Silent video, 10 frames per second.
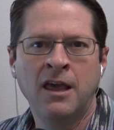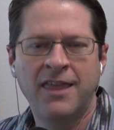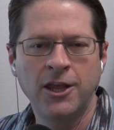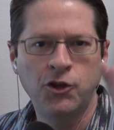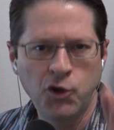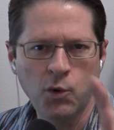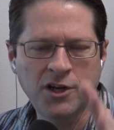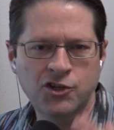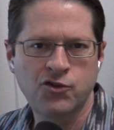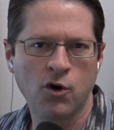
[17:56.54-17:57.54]
That you
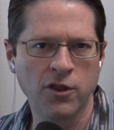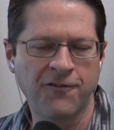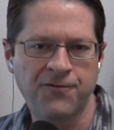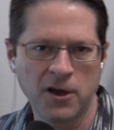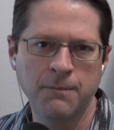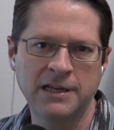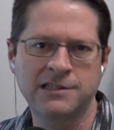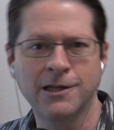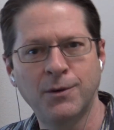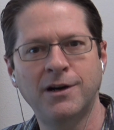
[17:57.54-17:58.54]
control the film
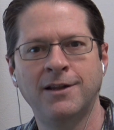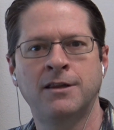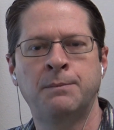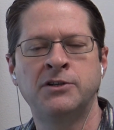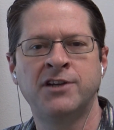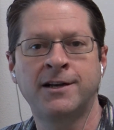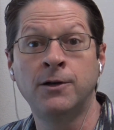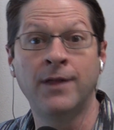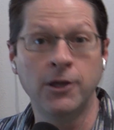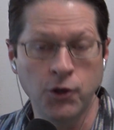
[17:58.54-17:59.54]
that's loaded in the
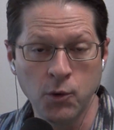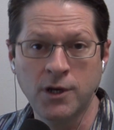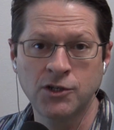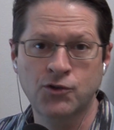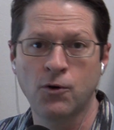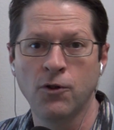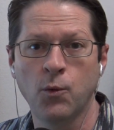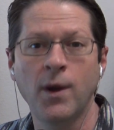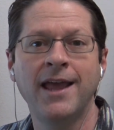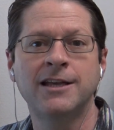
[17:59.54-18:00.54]
projector, that you control the
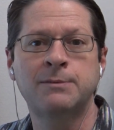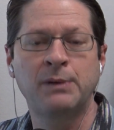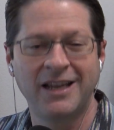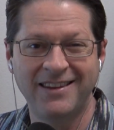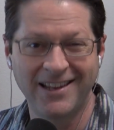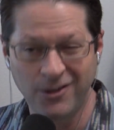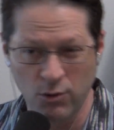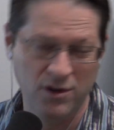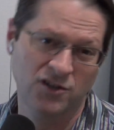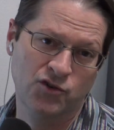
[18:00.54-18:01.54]
way it's played, that
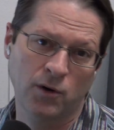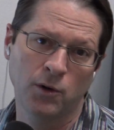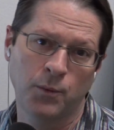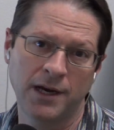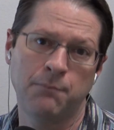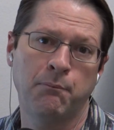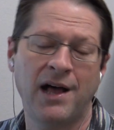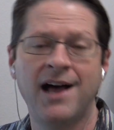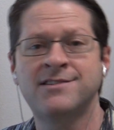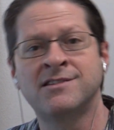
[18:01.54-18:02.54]
you control when it
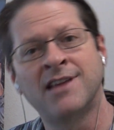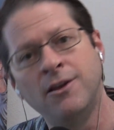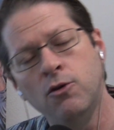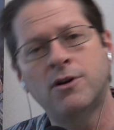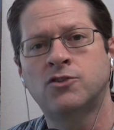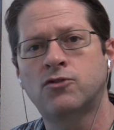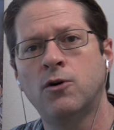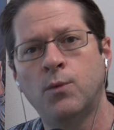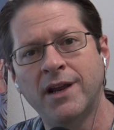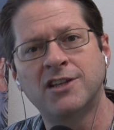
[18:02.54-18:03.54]
pauses, that you
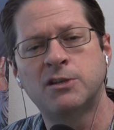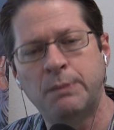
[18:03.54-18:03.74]
control when it